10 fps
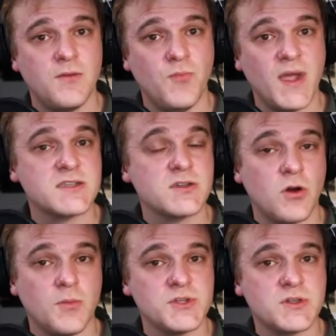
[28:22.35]
Mechs are
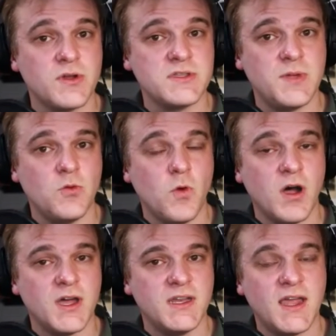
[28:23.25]
almost going to be
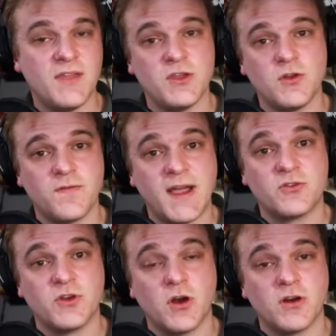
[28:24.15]
one, and then your
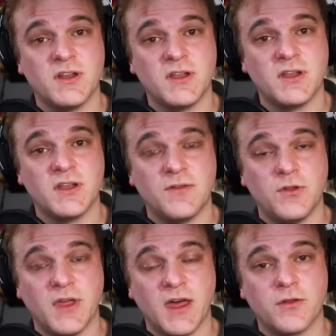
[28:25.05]
factory card can give you the
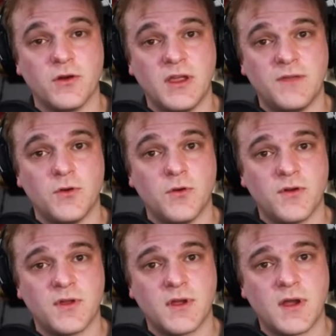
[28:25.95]
other if your
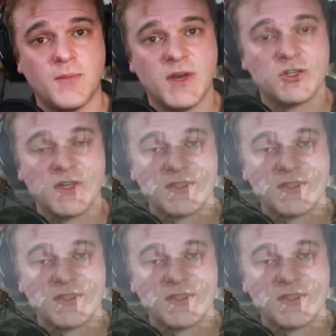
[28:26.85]
combination has a